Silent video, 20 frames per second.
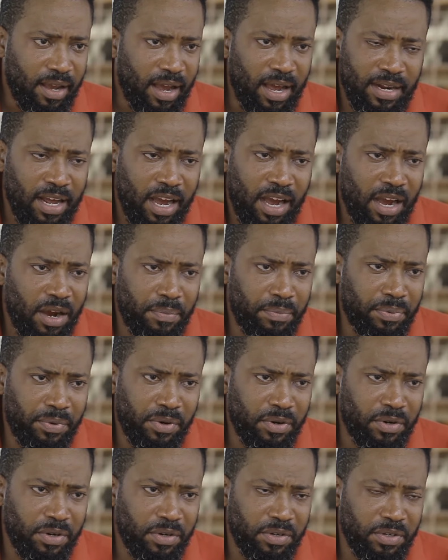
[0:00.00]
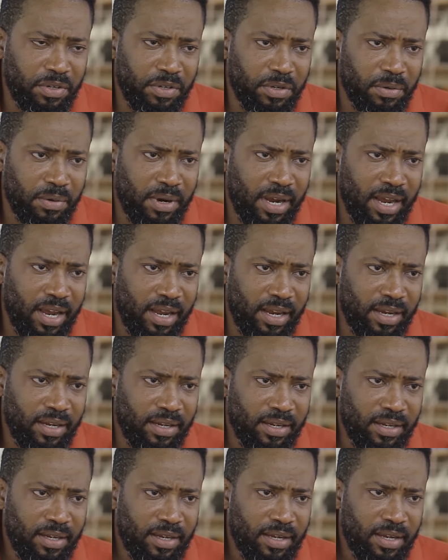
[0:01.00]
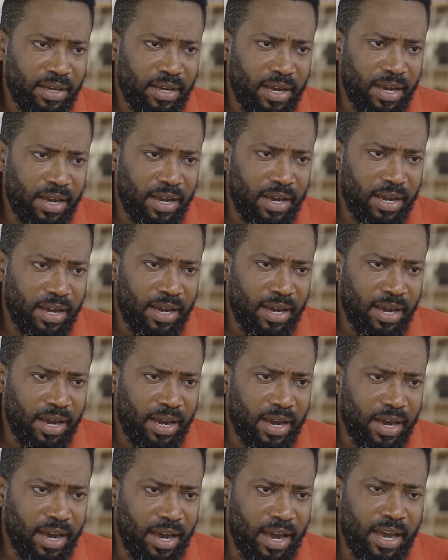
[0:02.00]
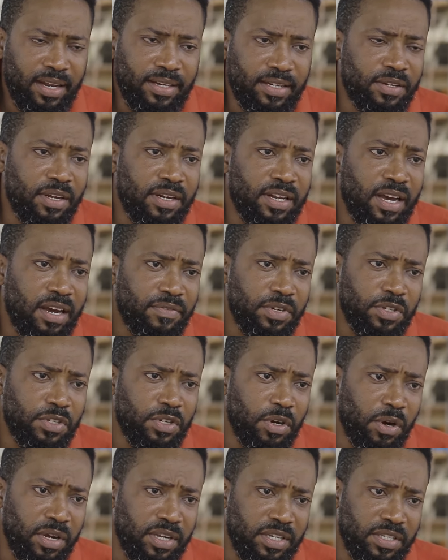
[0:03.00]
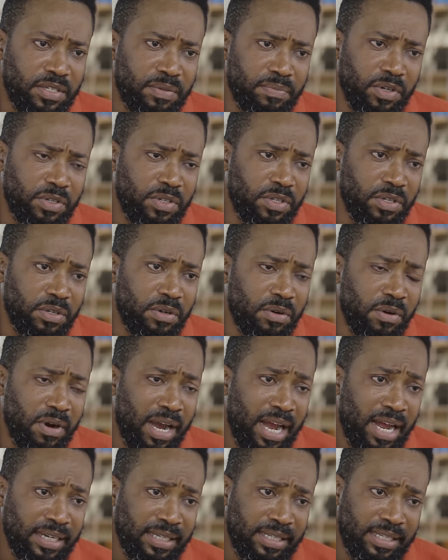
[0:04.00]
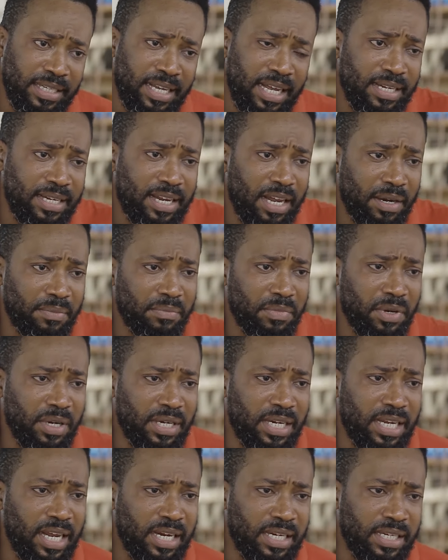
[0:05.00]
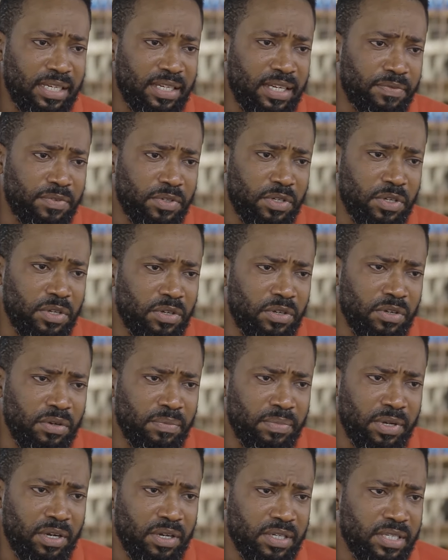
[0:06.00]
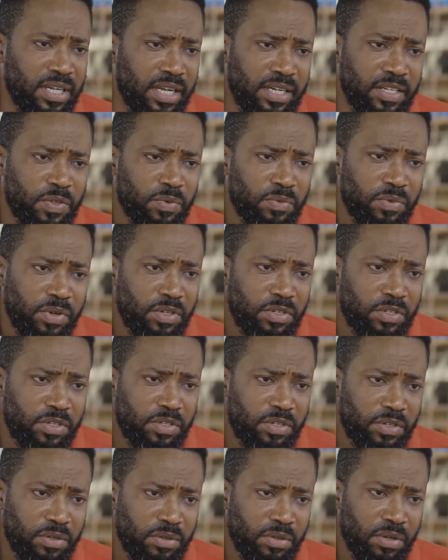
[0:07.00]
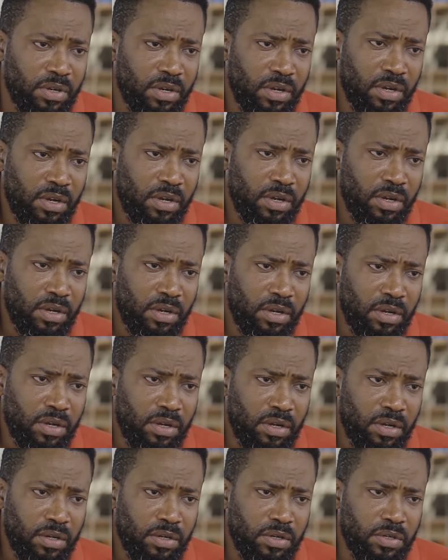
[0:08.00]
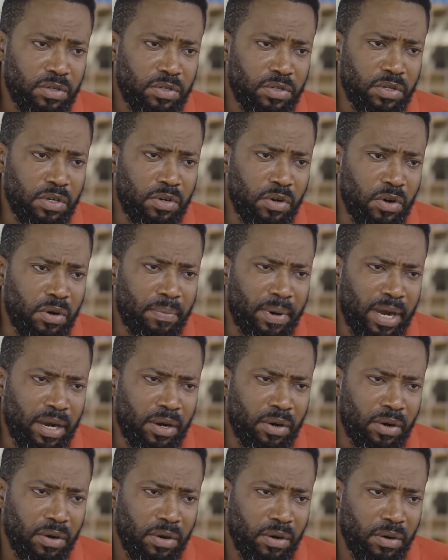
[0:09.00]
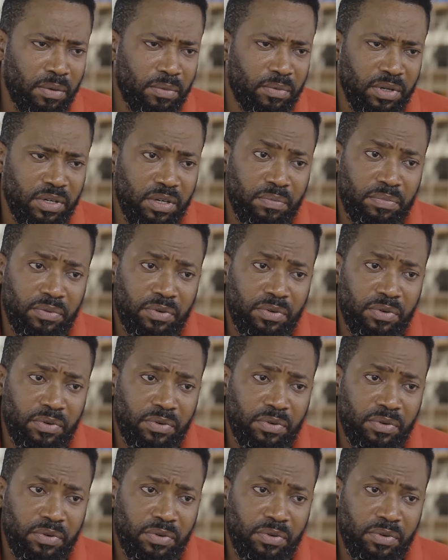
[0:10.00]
and how broken you were, I did not have a choice but to go and get that money and give to you because I didn't want you to go back home with a